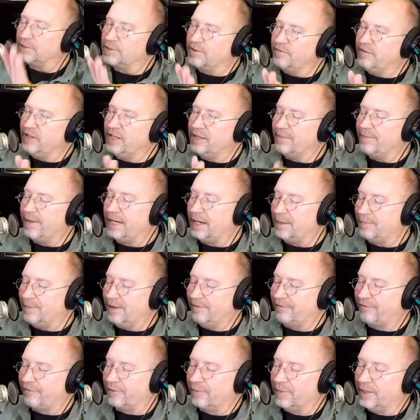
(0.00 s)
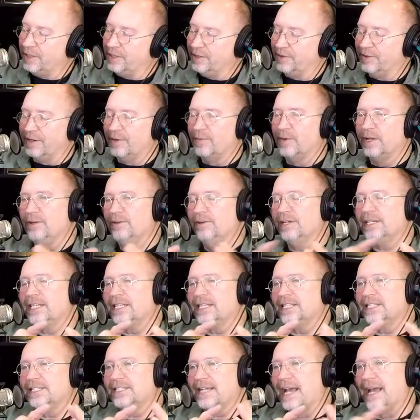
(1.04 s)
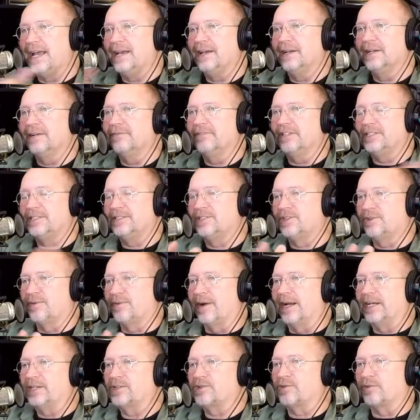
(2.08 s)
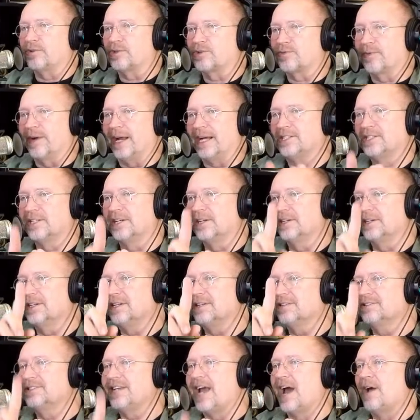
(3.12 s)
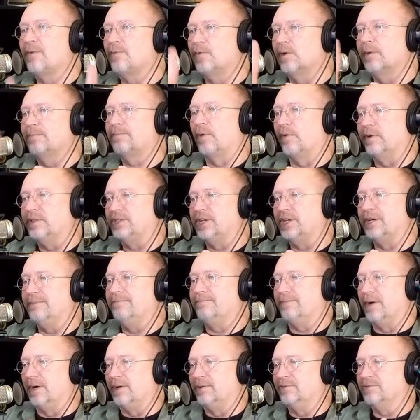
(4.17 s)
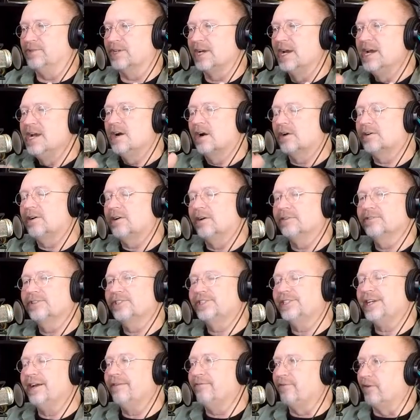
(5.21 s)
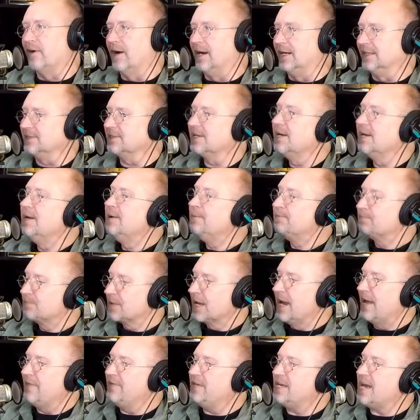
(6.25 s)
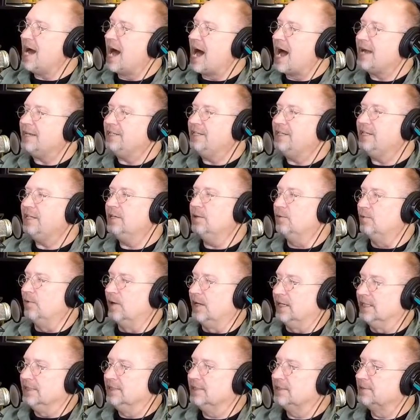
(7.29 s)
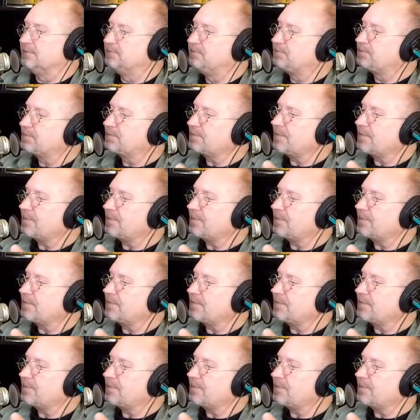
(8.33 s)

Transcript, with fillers: those of you that may not be familiar, when you look at the tail of a Tyrannosaurus Rex, the little downward pointing bones are called chevrons. And the idea was